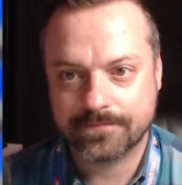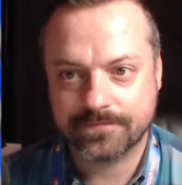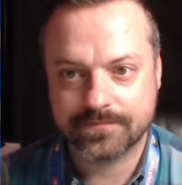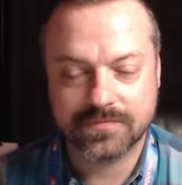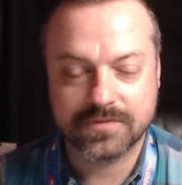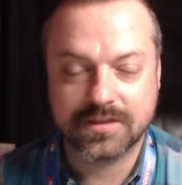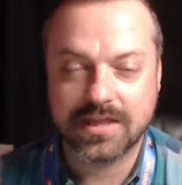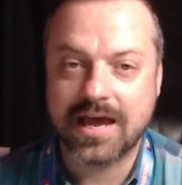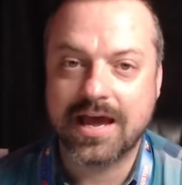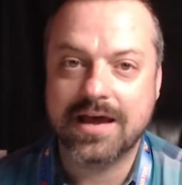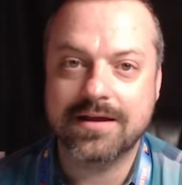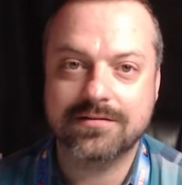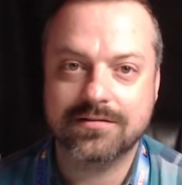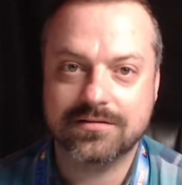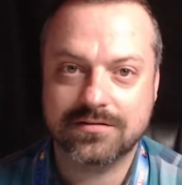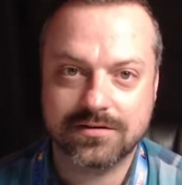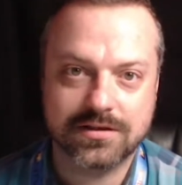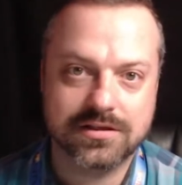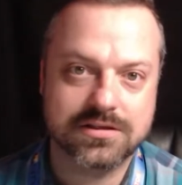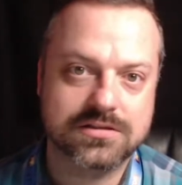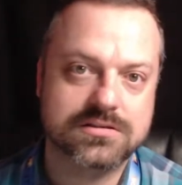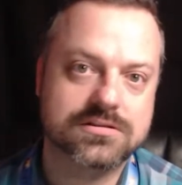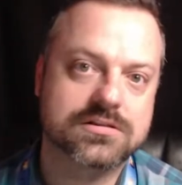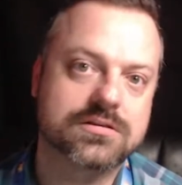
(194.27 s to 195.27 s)
That
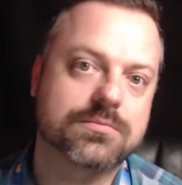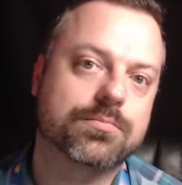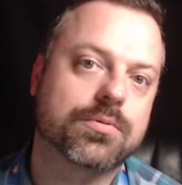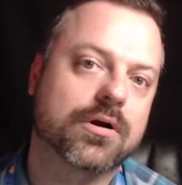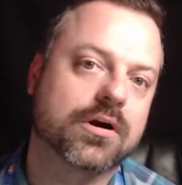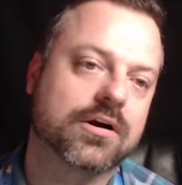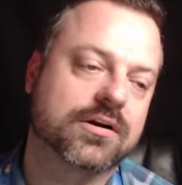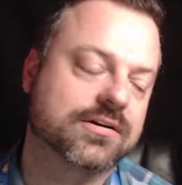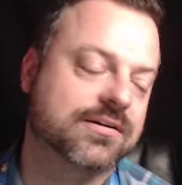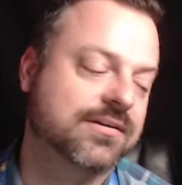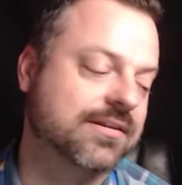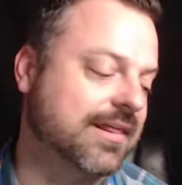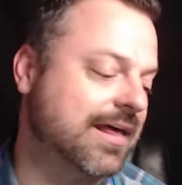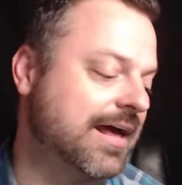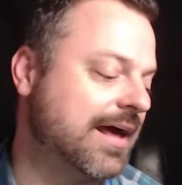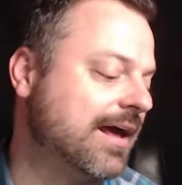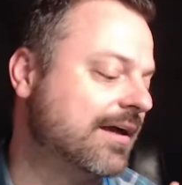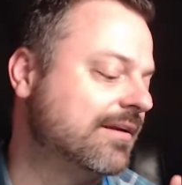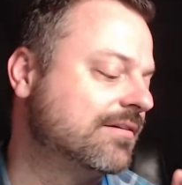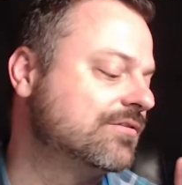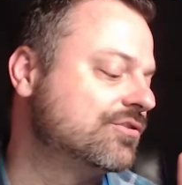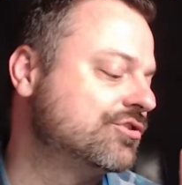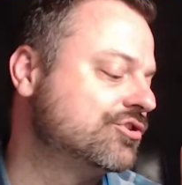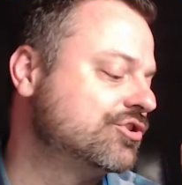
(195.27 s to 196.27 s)
is the part
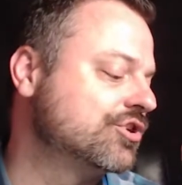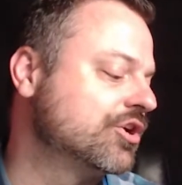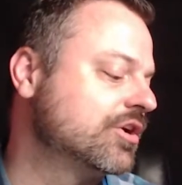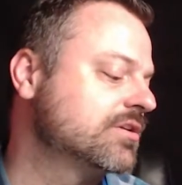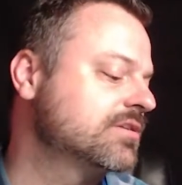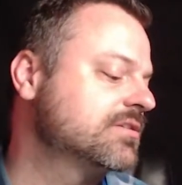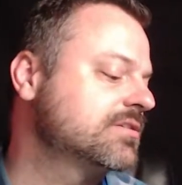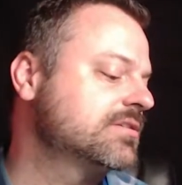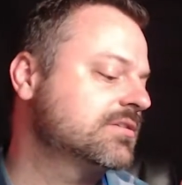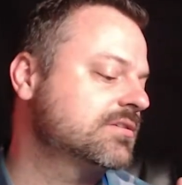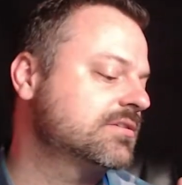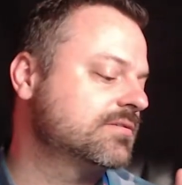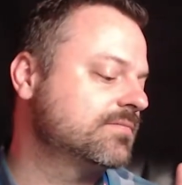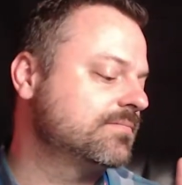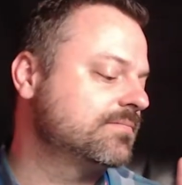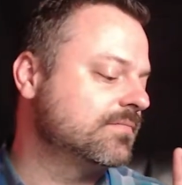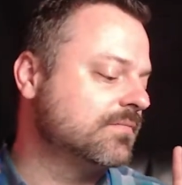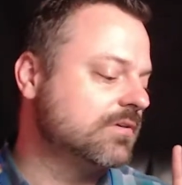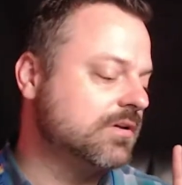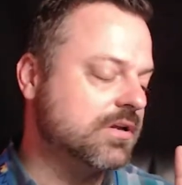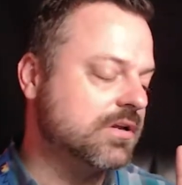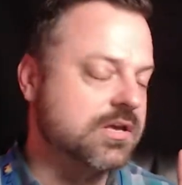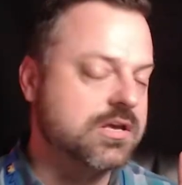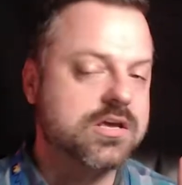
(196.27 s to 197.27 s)
that just
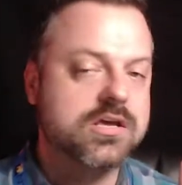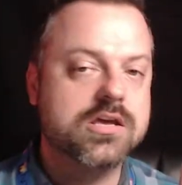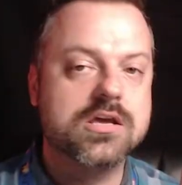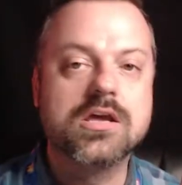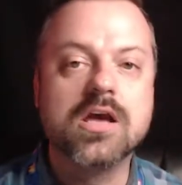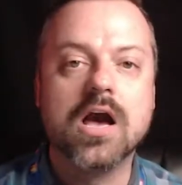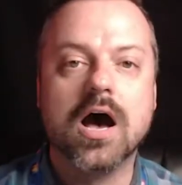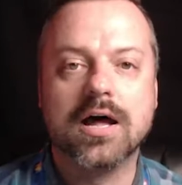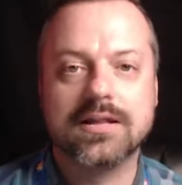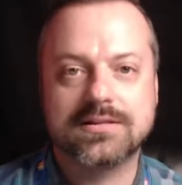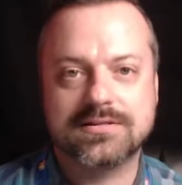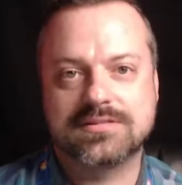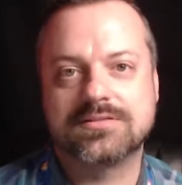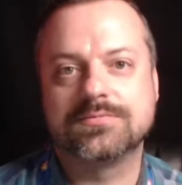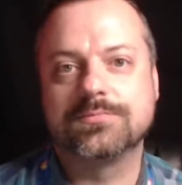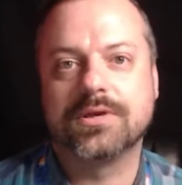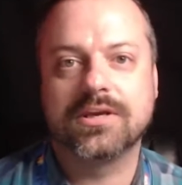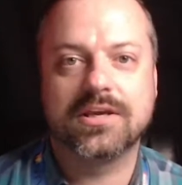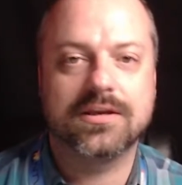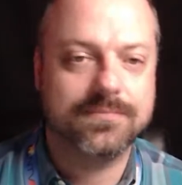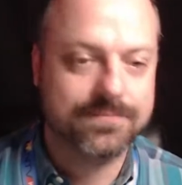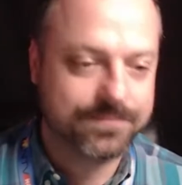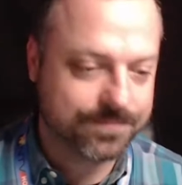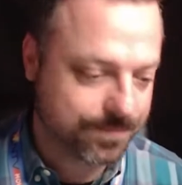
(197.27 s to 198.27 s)
guts
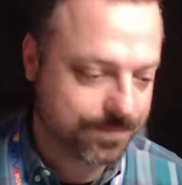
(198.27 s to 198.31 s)
me.